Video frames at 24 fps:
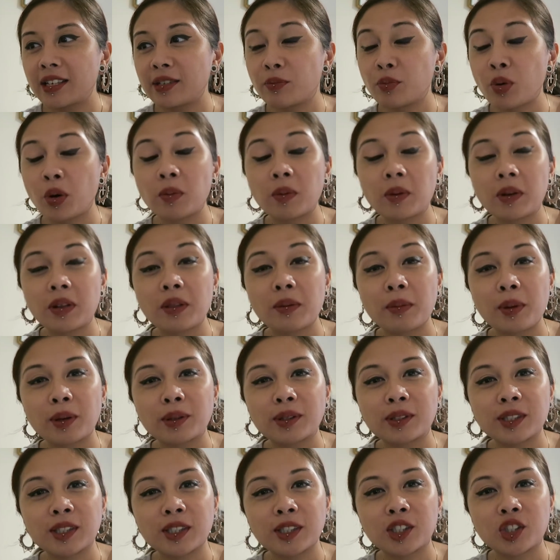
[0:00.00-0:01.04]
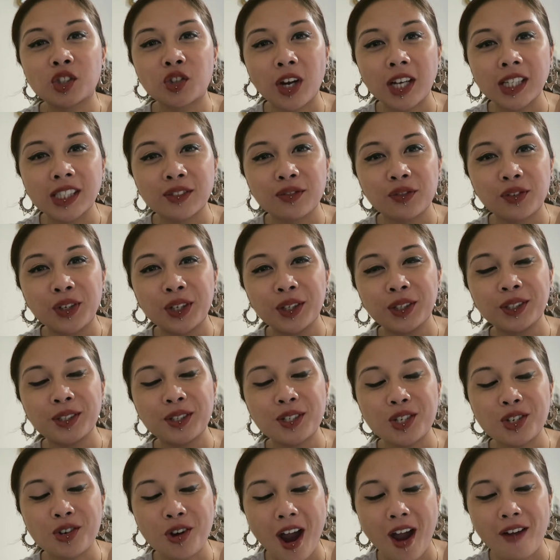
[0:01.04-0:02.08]
probably the most
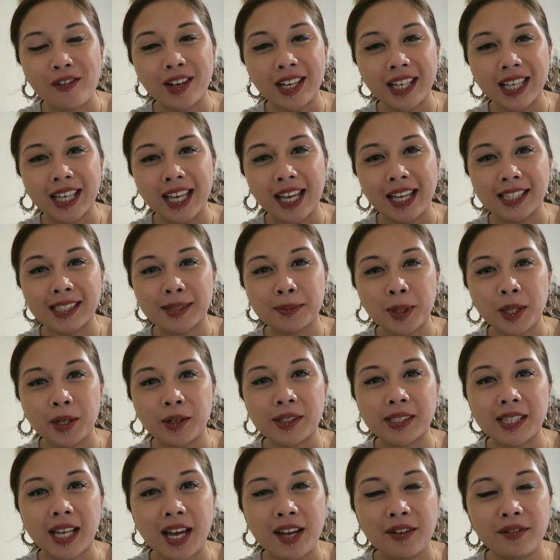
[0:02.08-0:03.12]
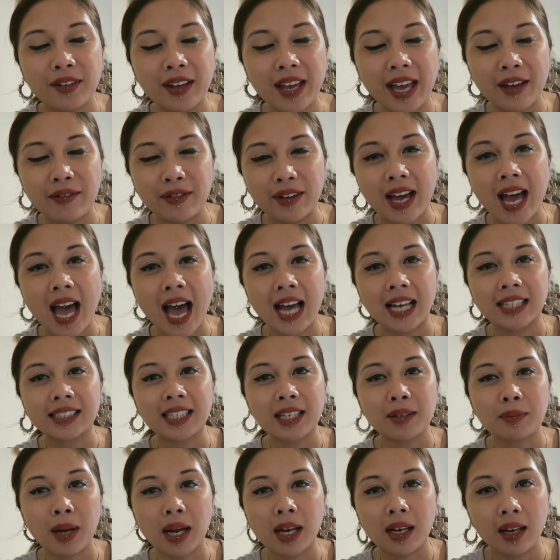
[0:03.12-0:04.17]
stressful traveling experience I've ever had
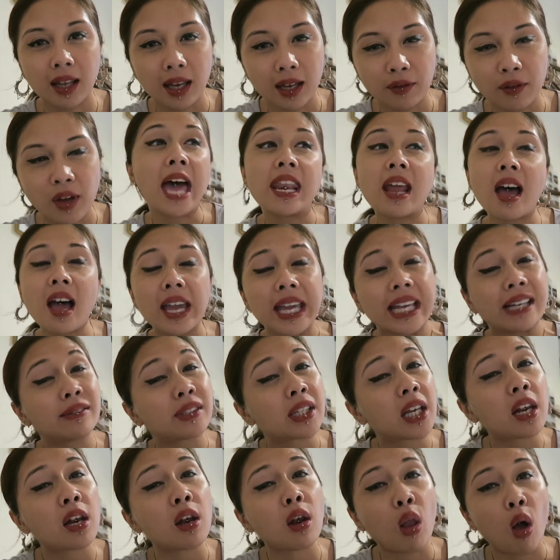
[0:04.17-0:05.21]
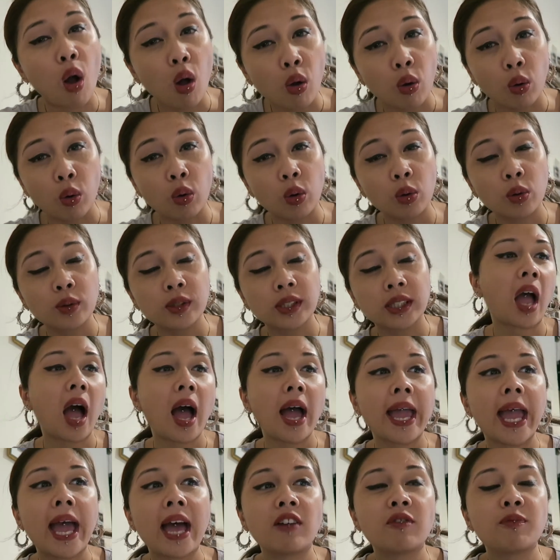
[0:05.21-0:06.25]
in my life. And I have done long hauls.
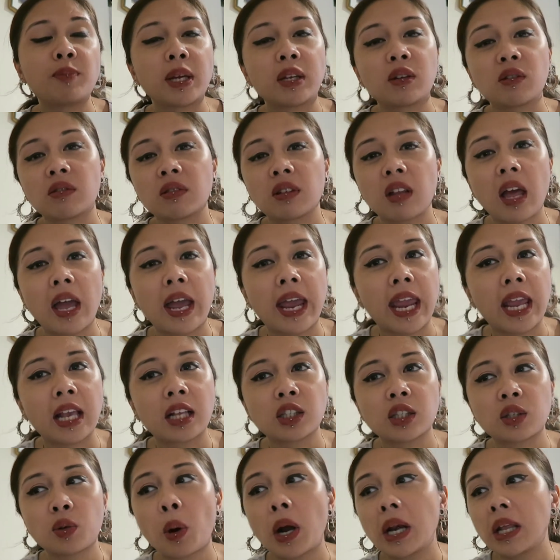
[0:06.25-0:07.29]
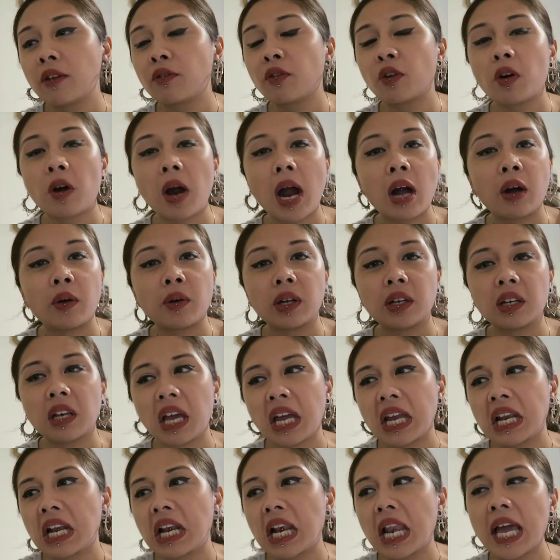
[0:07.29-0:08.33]
I have been on like 24-hour
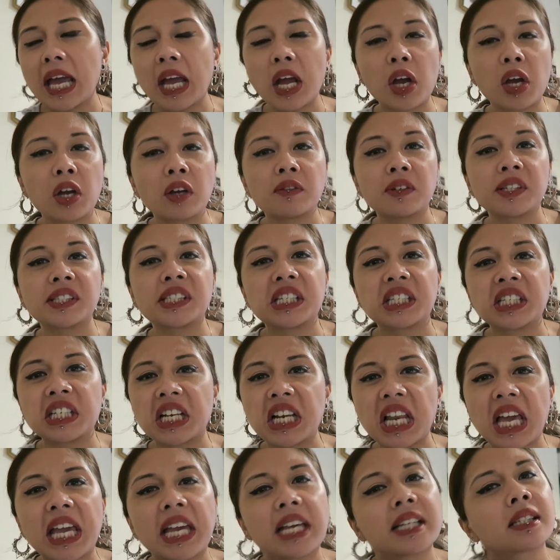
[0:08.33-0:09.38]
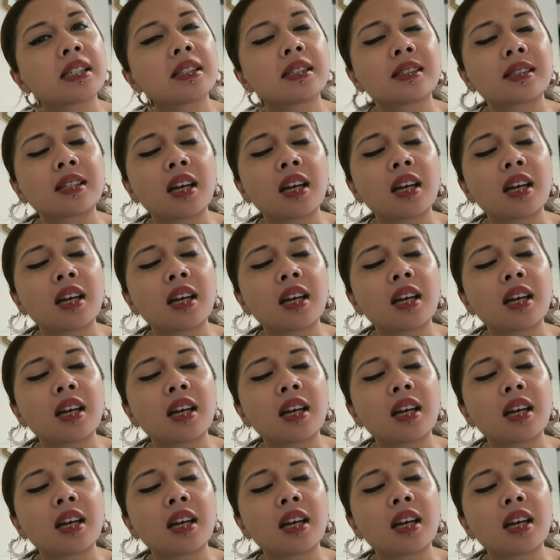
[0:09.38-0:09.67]
like layovers and delays and